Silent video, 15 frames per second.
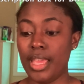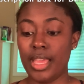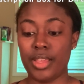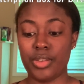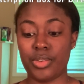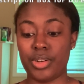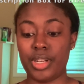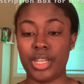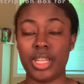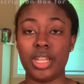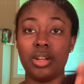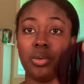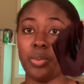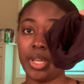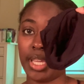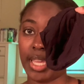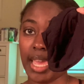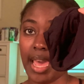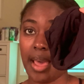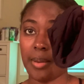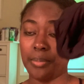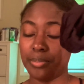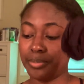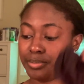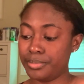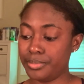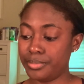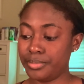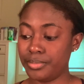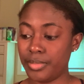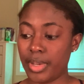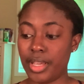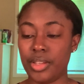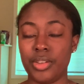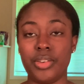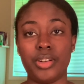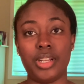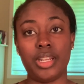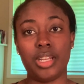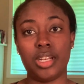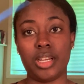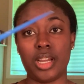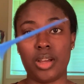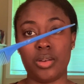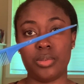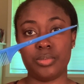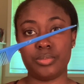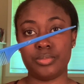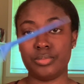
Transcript: You're going to need a wig cap and you're going to need a comb.